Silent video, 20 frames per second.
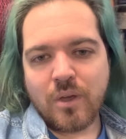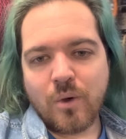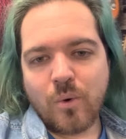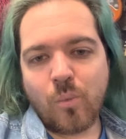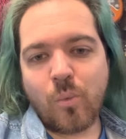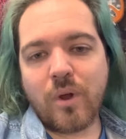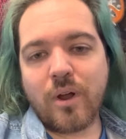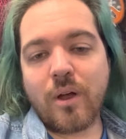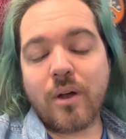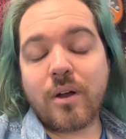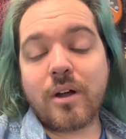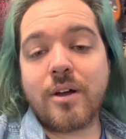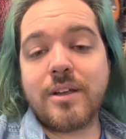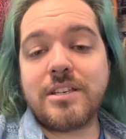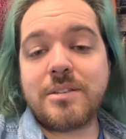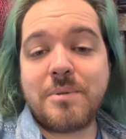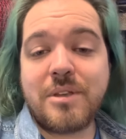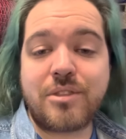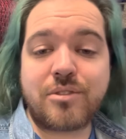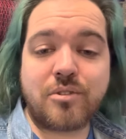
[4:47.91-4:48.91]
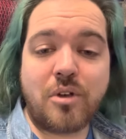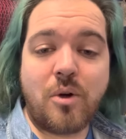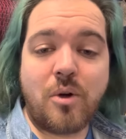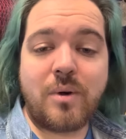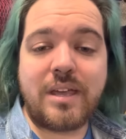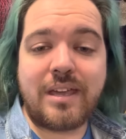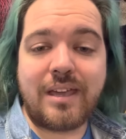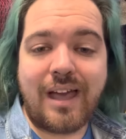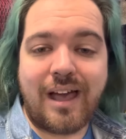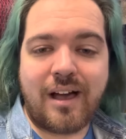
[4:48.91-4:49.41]
we're going to be
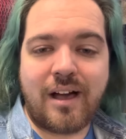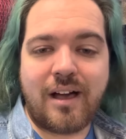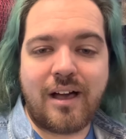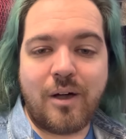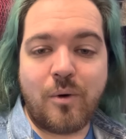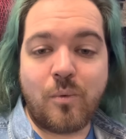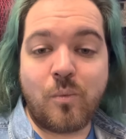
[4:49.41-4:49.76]
throwing uh,